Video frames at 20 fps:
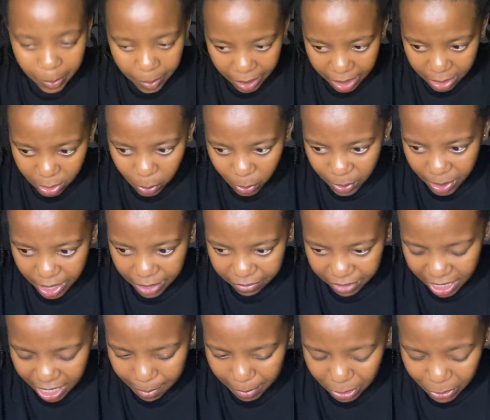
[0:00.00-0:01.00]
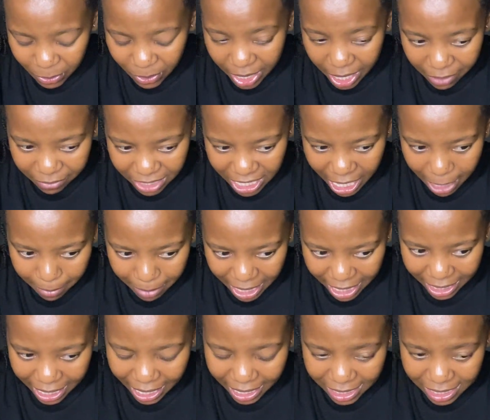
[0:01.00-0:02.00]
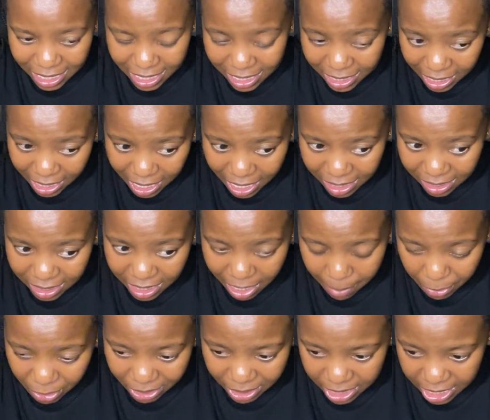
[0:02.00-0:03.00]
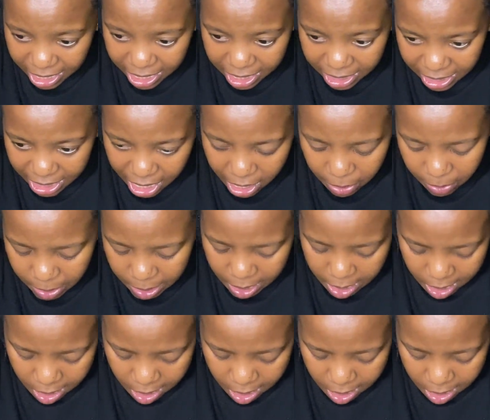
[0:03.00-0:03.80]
I don't have time like I did the last time I was taking down